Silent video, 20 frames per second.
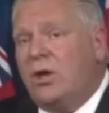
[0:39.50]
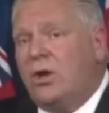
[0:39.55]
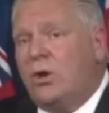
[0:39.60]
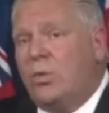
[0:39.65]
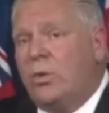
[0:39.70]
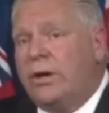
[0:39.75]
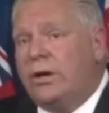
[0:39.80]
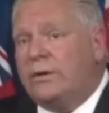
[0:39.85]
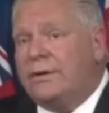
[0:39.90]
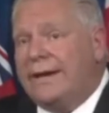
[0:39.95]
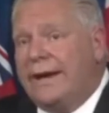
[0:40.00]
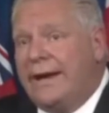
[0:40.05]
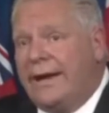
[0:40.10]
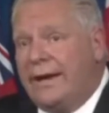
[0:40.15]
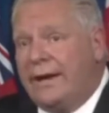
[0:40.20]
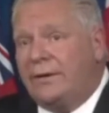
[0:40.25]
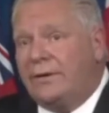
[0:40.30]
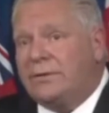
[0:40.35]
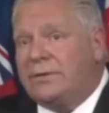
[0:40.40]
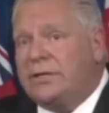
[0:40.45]
We are
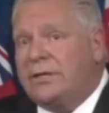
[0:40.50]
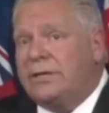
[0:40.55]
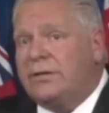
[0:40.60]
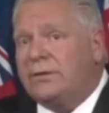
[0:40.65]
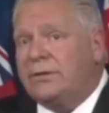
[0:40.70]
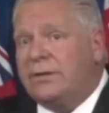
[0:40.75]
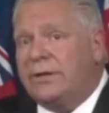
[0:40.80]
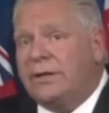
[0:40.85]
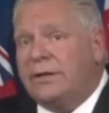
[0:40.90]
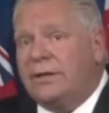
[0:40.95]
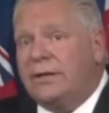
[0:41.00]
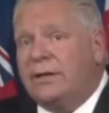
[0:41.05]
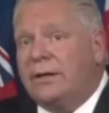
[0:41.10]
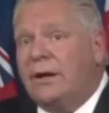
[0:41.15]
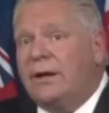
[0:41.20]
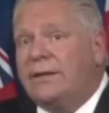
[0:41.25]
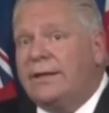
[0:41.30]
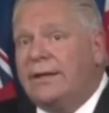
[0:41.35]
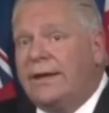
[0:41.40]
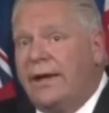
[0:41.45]
now teetering
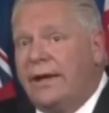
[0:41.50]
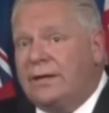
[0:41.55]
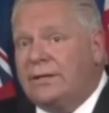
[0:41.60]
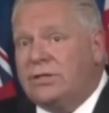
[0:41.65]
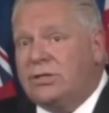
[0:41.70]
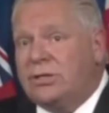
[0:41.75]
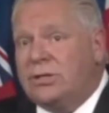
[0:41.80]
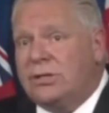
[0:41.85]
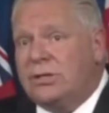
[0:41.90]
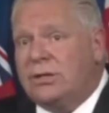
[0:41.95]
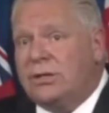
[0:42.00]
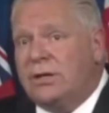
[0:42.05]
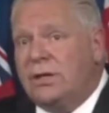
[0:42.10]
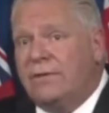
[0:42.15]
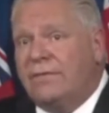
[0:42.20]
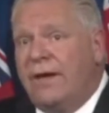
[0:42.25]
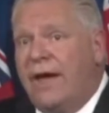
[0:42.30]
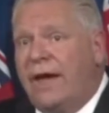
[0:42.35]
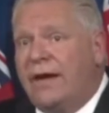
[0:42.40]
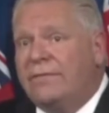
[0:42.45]
on the edge
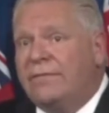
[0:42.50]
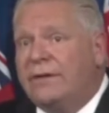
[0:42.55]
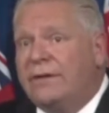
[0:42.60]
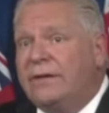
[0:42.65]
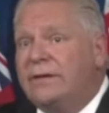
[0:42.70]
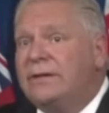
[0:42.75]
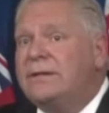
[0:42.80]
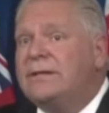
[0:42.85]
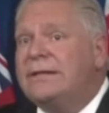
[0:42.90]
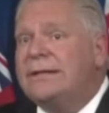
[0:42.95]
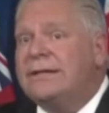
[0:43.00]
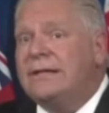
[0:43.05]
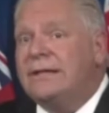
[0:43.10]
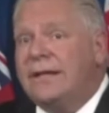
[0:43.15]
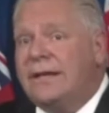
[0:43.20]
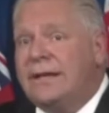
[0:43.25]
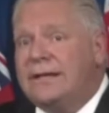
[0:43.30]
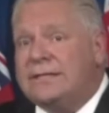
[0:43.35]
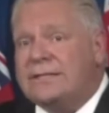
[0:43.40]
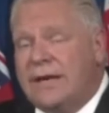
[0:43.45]
of having to
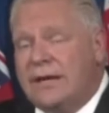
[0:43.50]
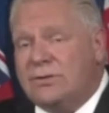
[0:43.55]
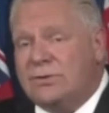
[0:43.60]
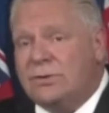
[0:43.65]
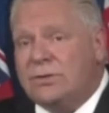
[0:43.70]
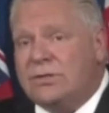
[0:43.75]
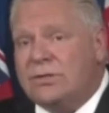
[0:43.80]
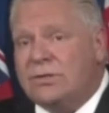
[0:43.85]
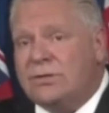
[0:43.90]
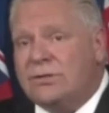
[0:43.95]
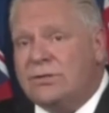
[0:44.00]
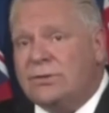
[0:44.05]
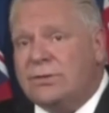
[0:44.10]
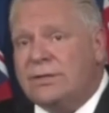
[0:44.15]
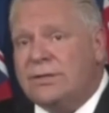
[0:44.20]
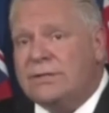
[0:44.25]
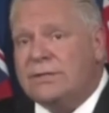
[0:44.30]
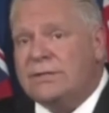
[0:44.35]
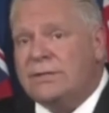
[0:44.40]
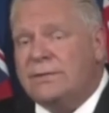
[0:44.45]
delay scheduled
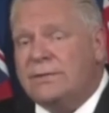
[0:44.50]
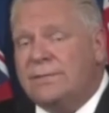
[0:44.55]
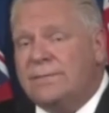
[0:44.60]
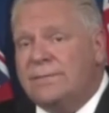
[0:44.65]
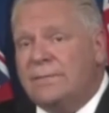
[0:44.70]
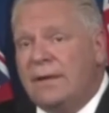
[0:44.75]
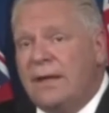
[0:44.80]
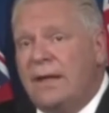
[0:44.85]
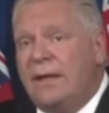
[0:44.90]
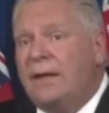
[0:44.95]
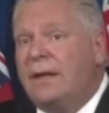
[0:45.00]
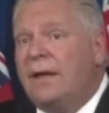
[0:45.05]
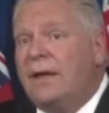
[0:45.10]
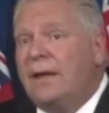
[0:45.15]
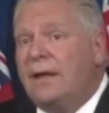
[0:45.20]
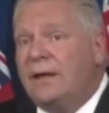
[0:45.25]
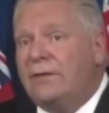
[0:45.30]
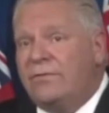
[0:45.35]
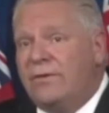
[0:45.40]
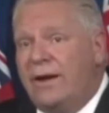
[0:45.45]
surgeries.
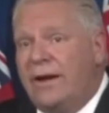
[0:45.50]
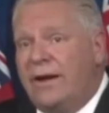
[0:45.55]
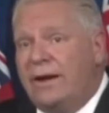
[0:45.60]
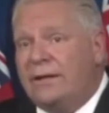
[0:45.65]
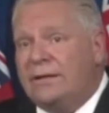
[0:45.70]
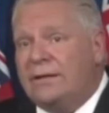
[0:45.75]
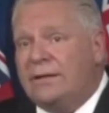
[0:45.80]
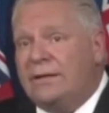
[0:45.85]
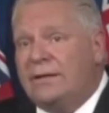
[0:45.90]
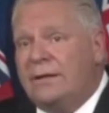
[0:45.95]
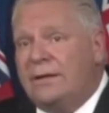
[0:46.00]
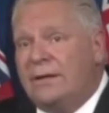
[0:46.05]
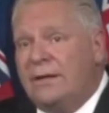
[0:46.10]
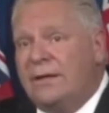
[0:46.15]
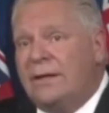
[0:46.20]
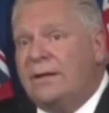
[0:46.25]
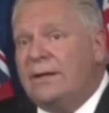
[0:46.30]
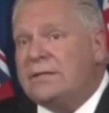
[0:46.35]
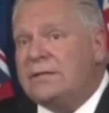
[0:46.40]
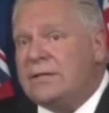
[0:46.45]
In fact,
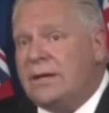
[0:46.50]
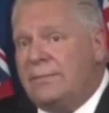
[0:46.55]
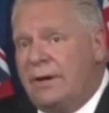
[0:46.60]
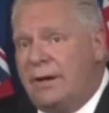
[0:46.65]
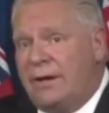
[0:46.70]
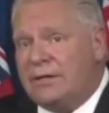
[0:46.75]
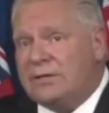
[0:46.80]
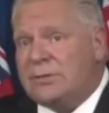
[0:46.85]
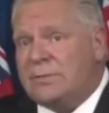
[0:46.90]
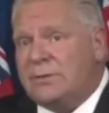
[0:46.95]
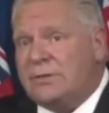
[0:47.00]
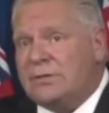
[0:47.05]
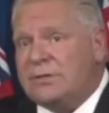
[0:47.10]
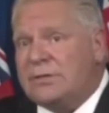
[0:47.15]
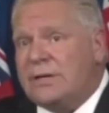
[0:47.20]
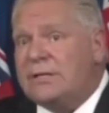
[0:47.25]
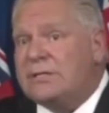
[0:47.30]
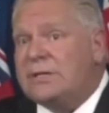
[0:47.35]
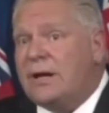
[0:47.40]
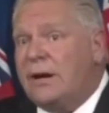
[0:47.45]
some hospitals
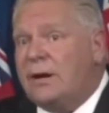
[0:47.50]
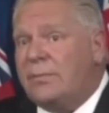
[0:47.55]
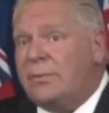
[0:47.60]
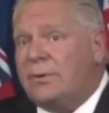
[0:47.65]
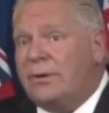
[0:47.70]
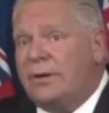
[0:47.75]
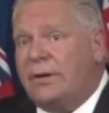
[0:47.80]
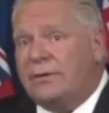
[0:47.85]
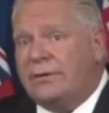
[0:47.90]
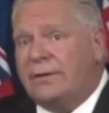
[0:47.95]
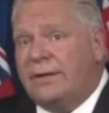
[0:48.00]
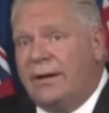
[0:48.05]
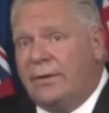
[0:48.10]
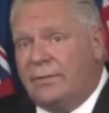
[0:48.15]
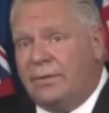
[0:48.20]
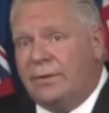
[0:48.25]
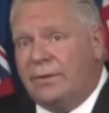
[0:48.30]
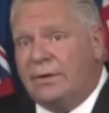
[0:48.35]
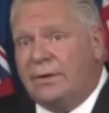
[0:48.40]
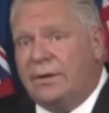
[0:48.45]
like Scarborough Health
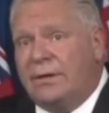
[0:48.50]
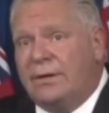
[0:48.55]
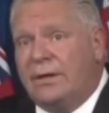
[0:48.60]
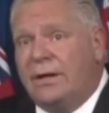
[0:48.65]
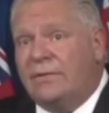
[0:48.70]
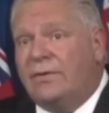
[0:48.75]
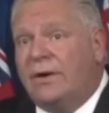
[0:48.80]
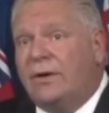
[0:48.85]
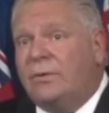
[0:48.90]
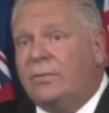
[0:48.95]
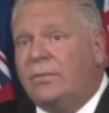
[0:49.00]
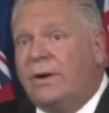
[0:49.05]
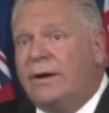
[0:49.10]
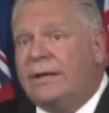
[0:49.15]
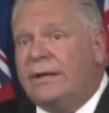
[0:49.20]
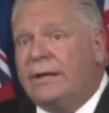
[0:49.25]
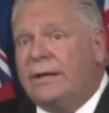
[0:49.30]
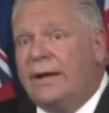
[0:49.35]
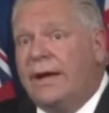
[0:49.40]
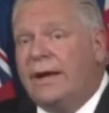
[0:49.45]
Network have
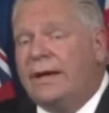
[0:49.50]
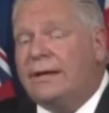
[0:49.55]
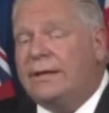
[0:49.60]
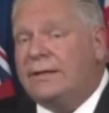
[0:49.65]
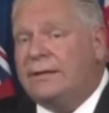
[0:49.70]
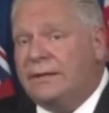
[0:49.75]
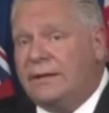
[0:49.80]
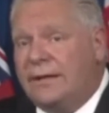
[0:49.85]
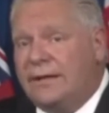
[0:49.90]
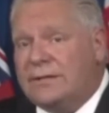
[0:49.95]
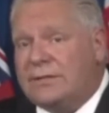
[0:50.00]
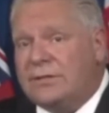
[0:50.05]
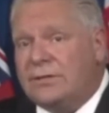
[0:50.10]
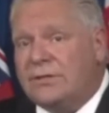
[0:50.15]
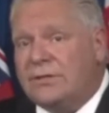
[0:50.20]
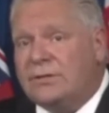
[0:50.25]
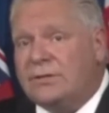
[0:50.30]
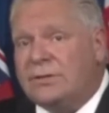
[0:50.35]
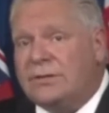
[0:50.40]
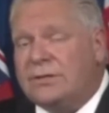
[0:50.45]
already had to delay
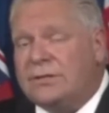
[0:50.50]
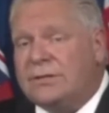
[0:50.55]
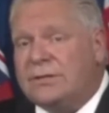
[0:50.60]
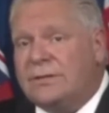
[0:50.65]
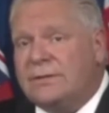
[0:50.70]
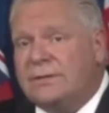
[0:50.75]
surgeries.